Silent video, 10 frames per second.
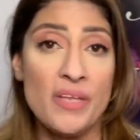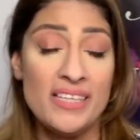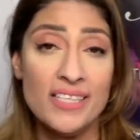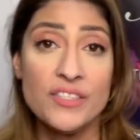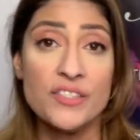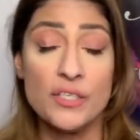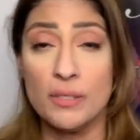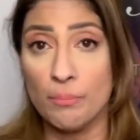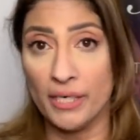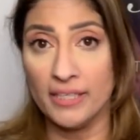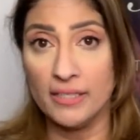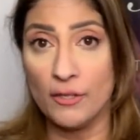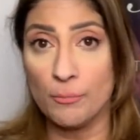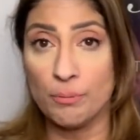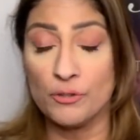And this is going to bring
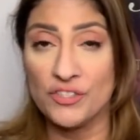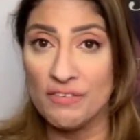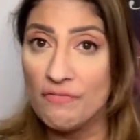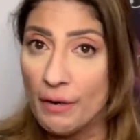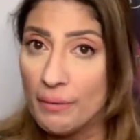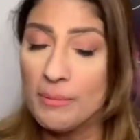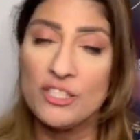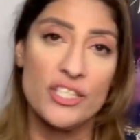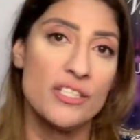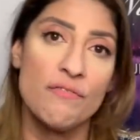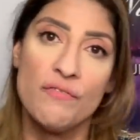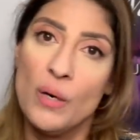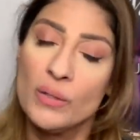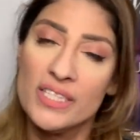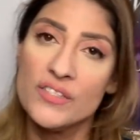another person very much into
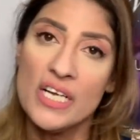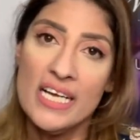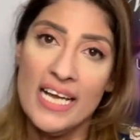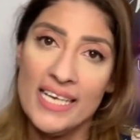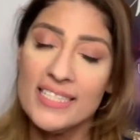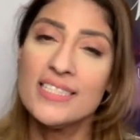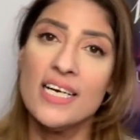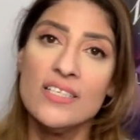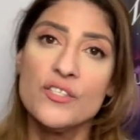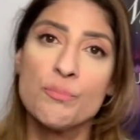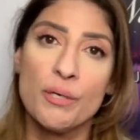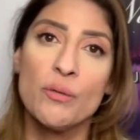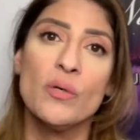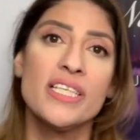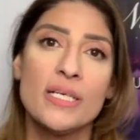focus. And it does
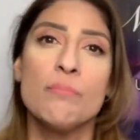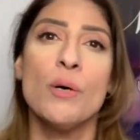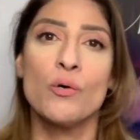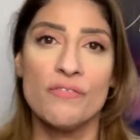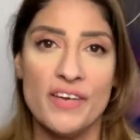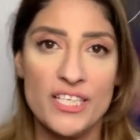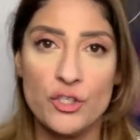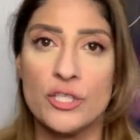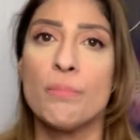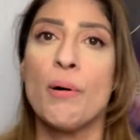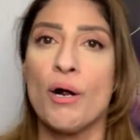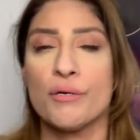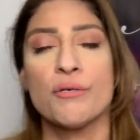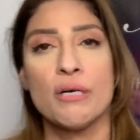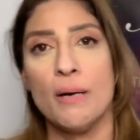bring with it a motivation to
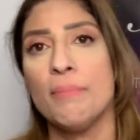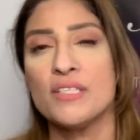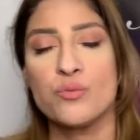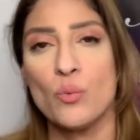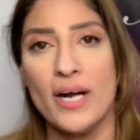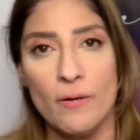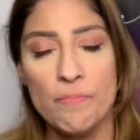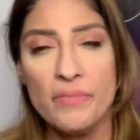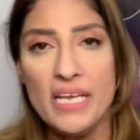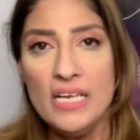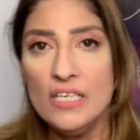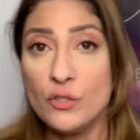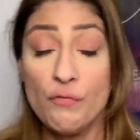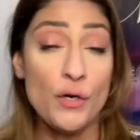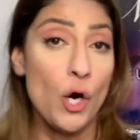partner up as well.
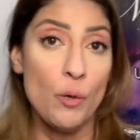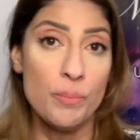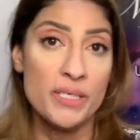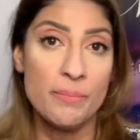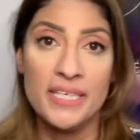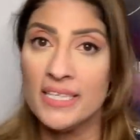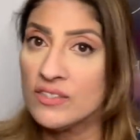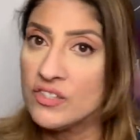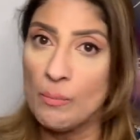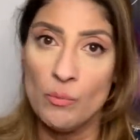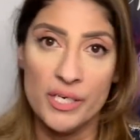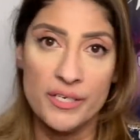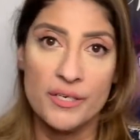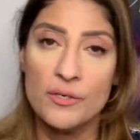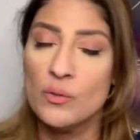So if you're open to meeting someone
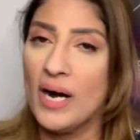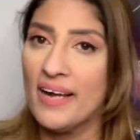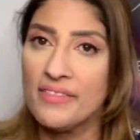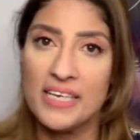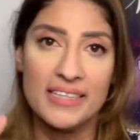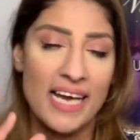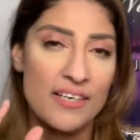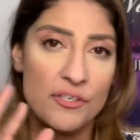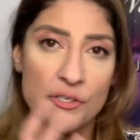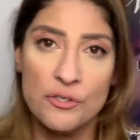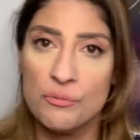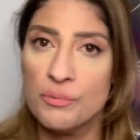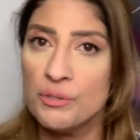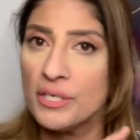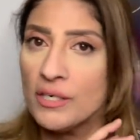new, I think that new
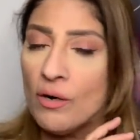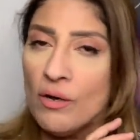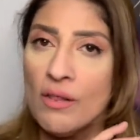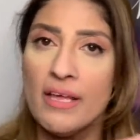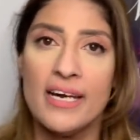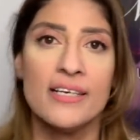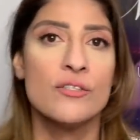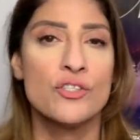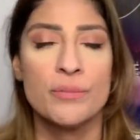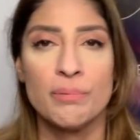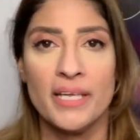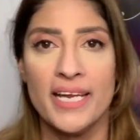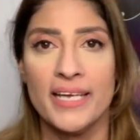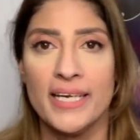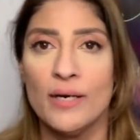moon and all that energy
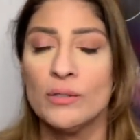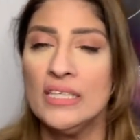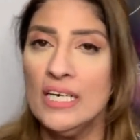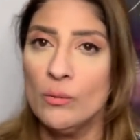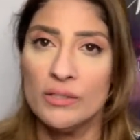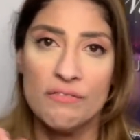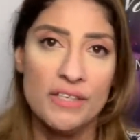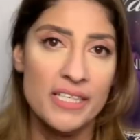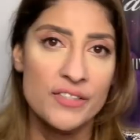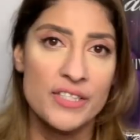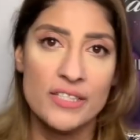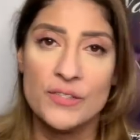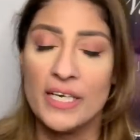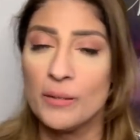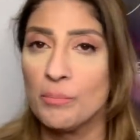playing out with Venus in the
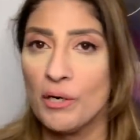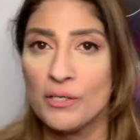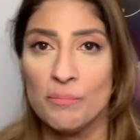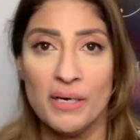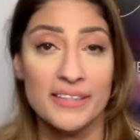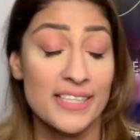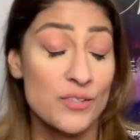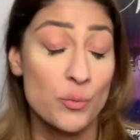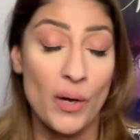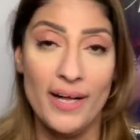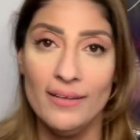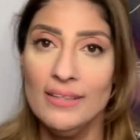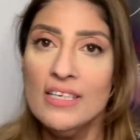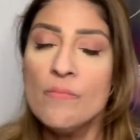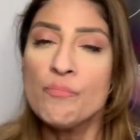second part of the month as
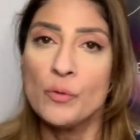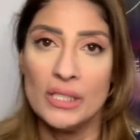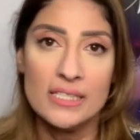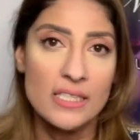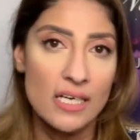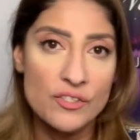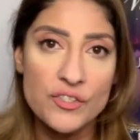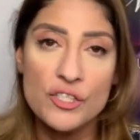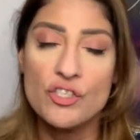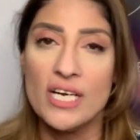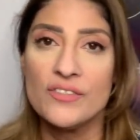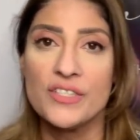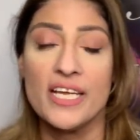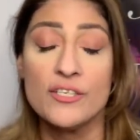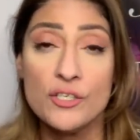well, well, it does
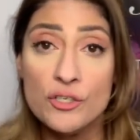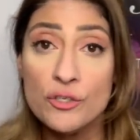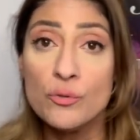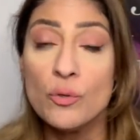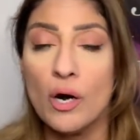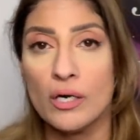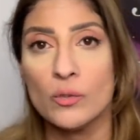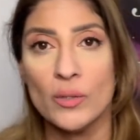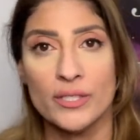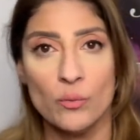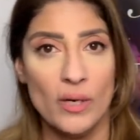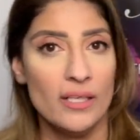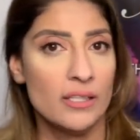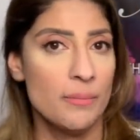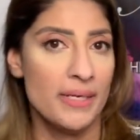suggest that you are going to
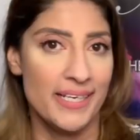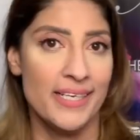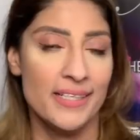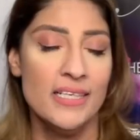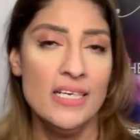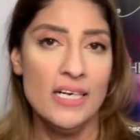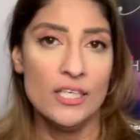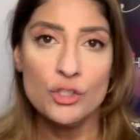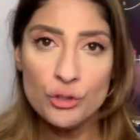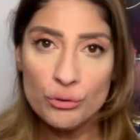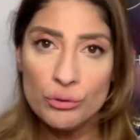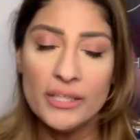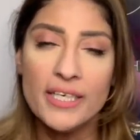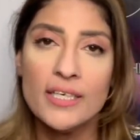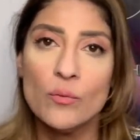welcome in a
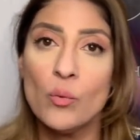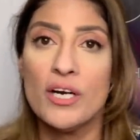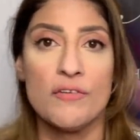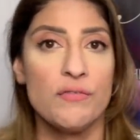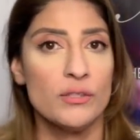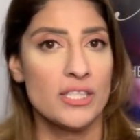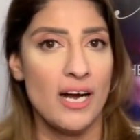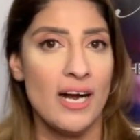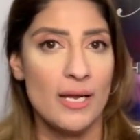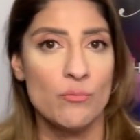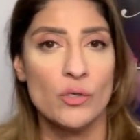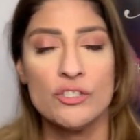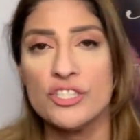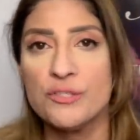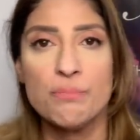truly wonderful time where
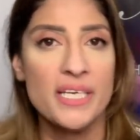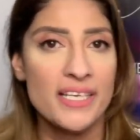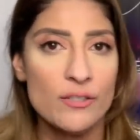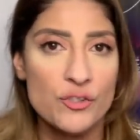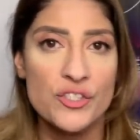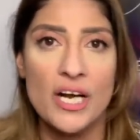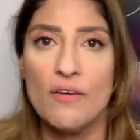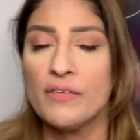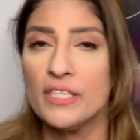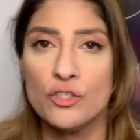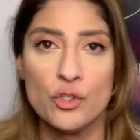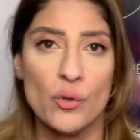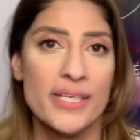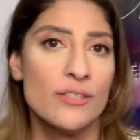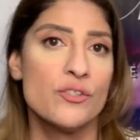just being yourself and
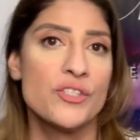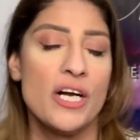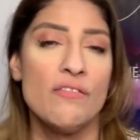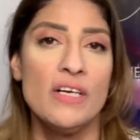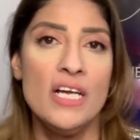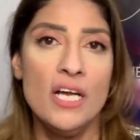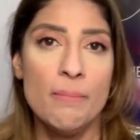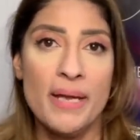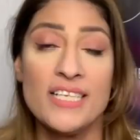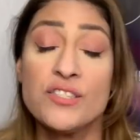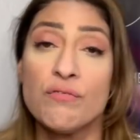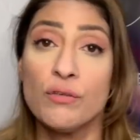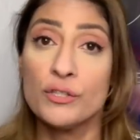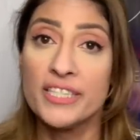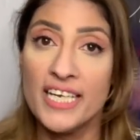enjoying yourself makes
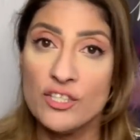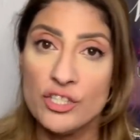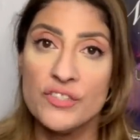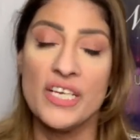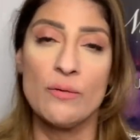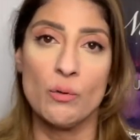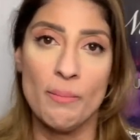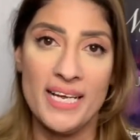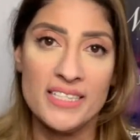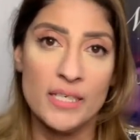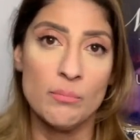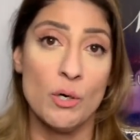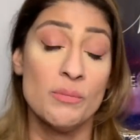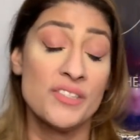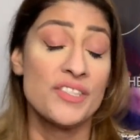flirtatious and romantic
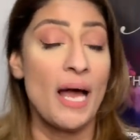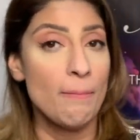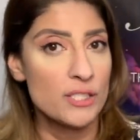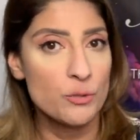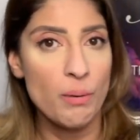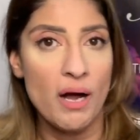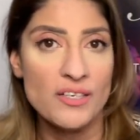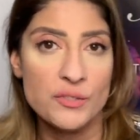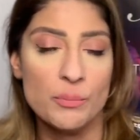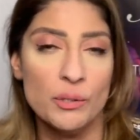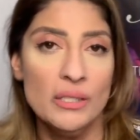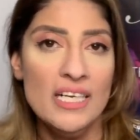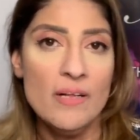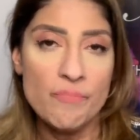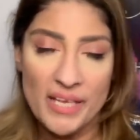moments that much possible.
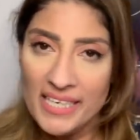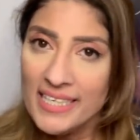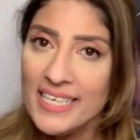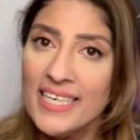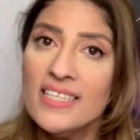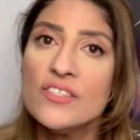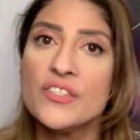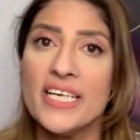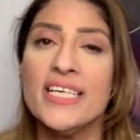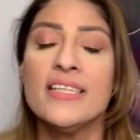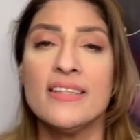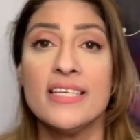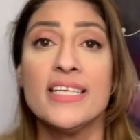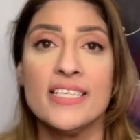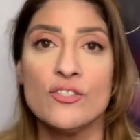And it is in
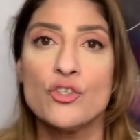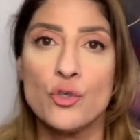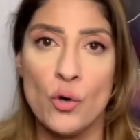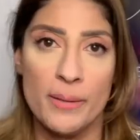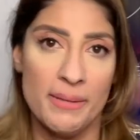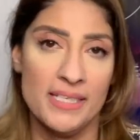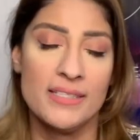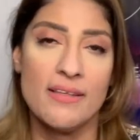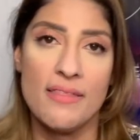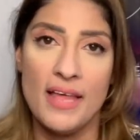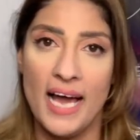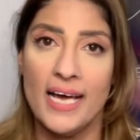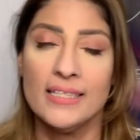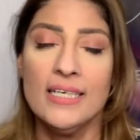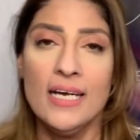the enjoyment
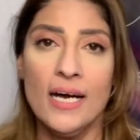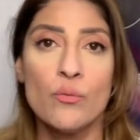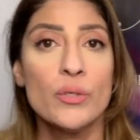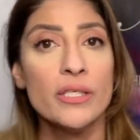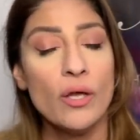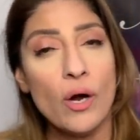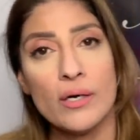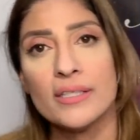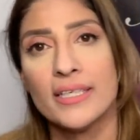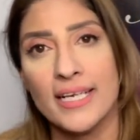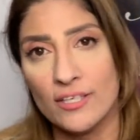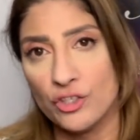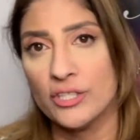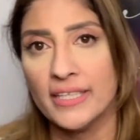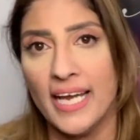that a real heart
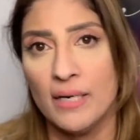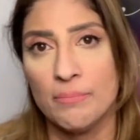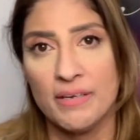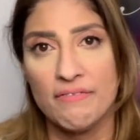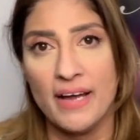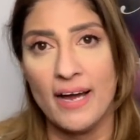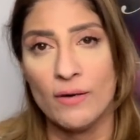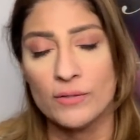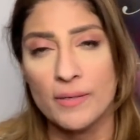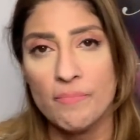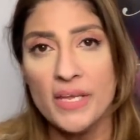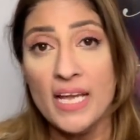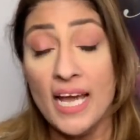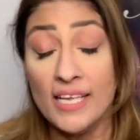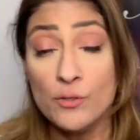connection can be found.
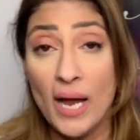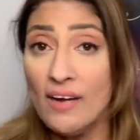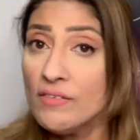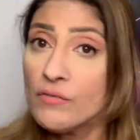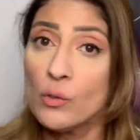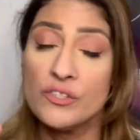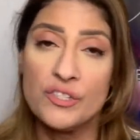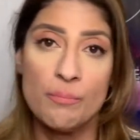And you have, of course, the